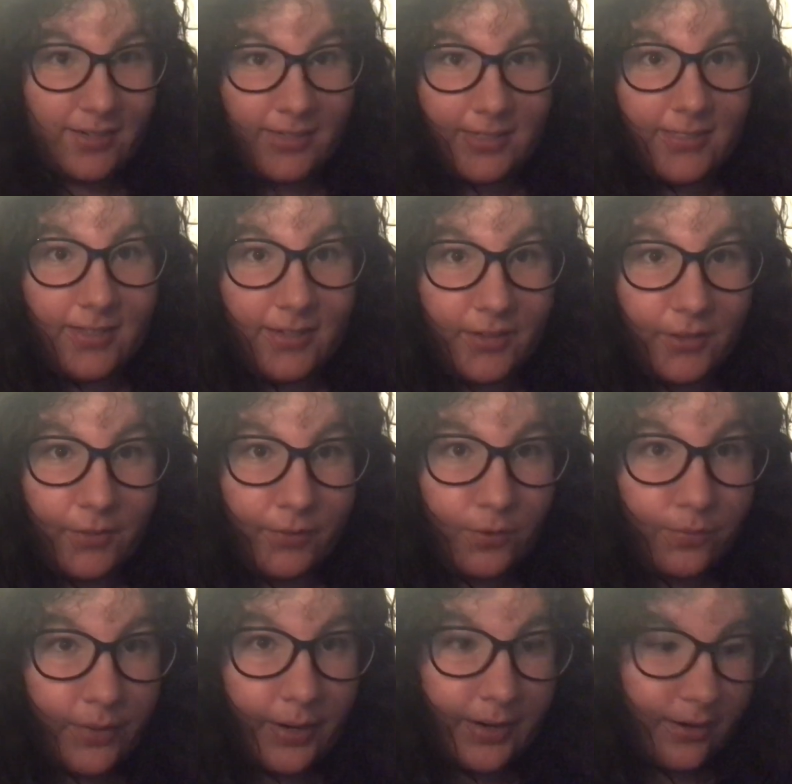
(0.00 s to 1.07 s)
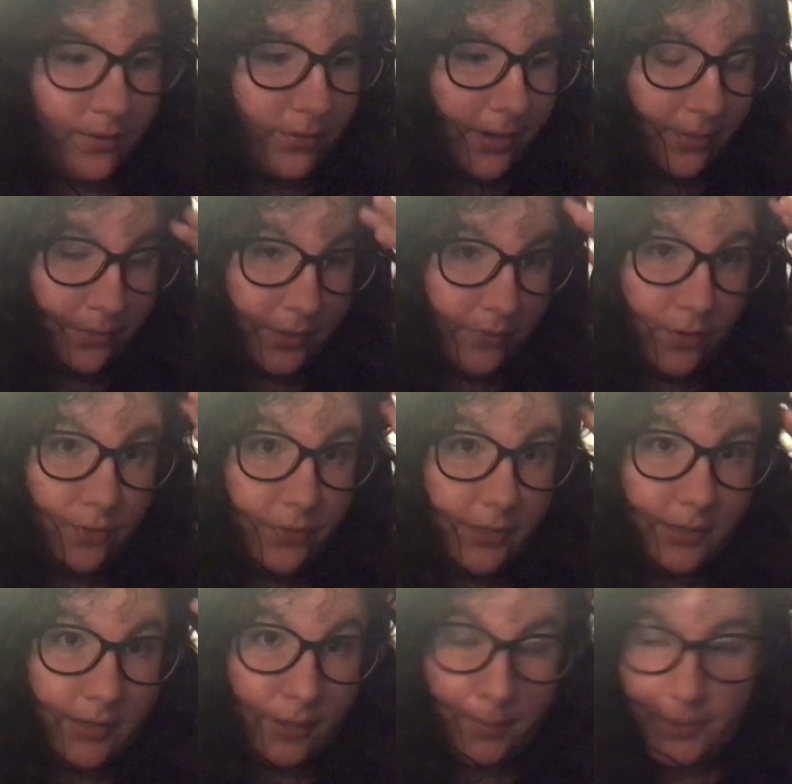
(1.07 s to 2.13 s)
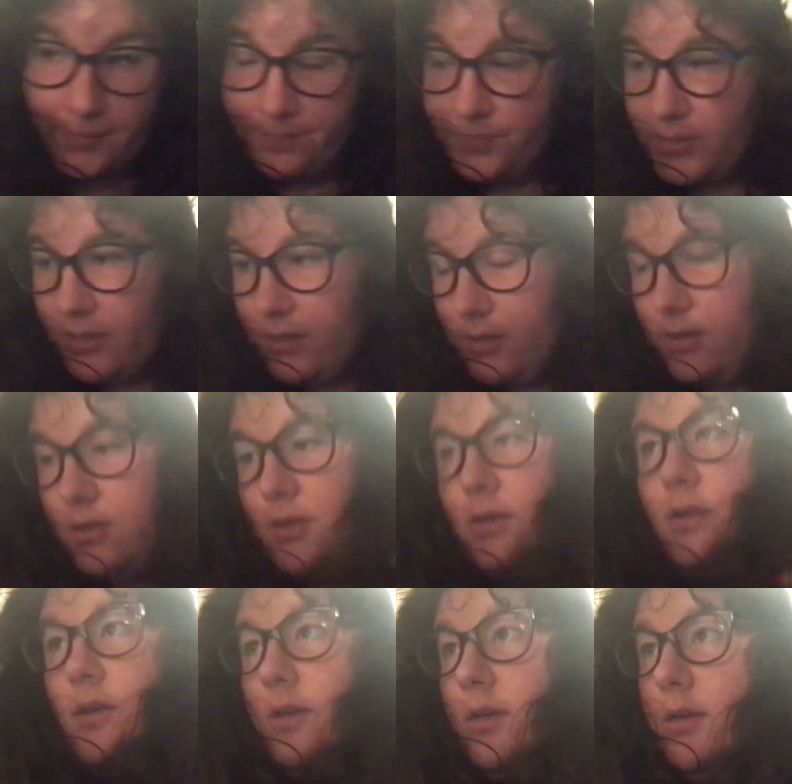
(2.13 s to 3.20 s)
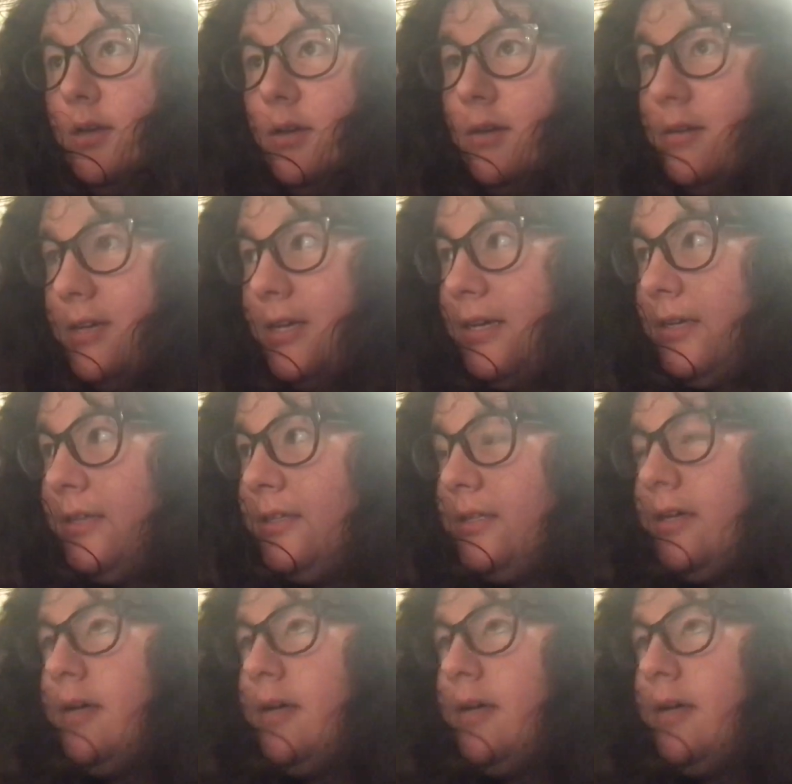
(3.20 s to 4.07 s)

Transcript: in the room right now. I don't even know if he can hear me. And,